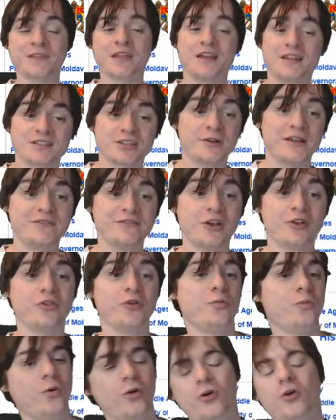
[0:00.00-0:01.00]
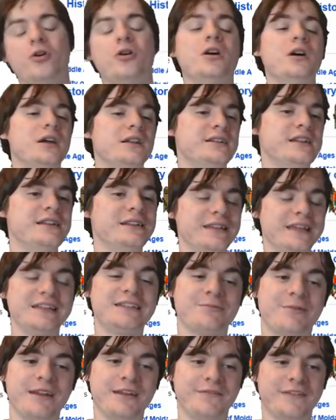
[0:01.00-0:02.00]
So even though the war didn't lead
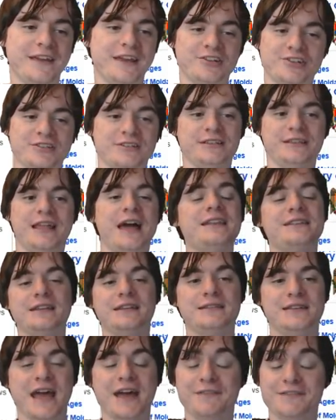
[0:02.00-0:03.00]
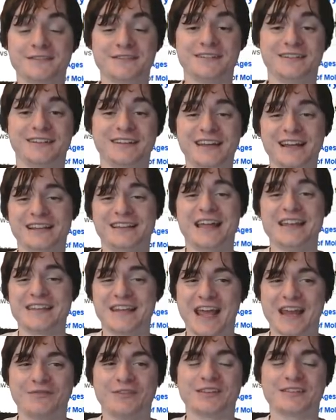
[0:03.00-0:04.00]
to anything, it just led to deaths and led to
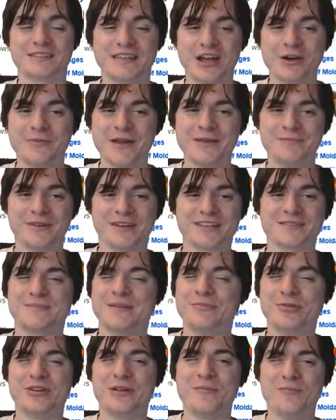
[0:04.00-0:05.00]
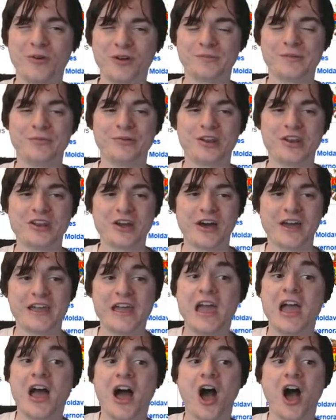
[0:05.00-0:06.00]
kind of a stalemate because people didn't want people to die,
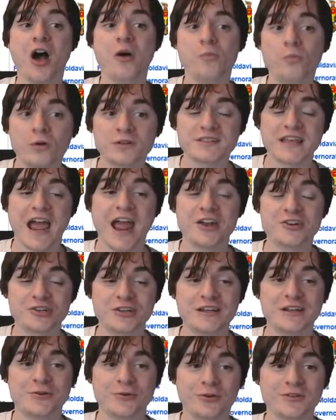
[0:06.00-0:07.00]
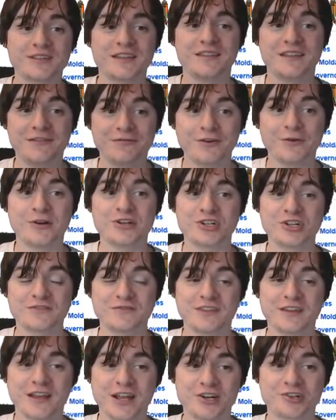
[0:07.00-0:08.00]
what's actually causing the real issues for
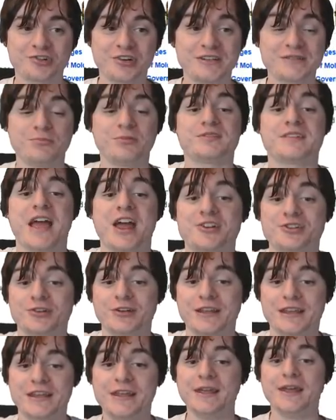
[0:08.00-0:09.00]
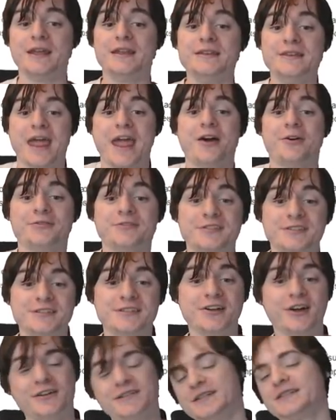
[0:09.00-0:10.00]
the countries, what's actually now
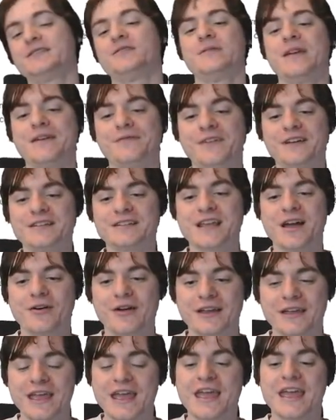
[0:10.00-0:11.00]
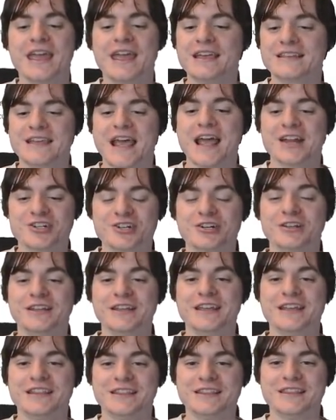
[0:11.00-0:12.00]
starting to get things going, is
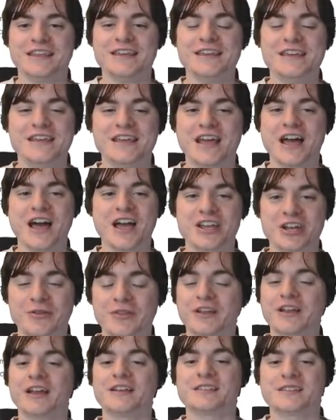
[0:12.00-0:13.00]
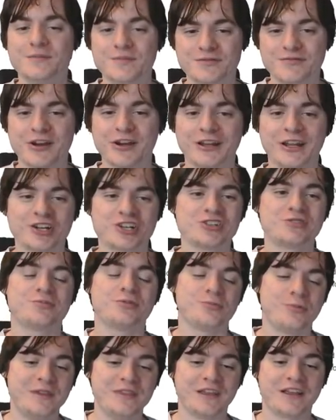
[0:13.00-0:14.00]
actually the, you know, the customs regulations
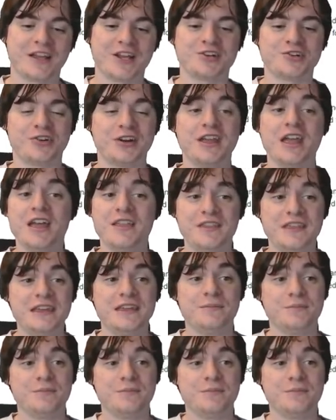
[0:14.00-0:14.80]
between the country. The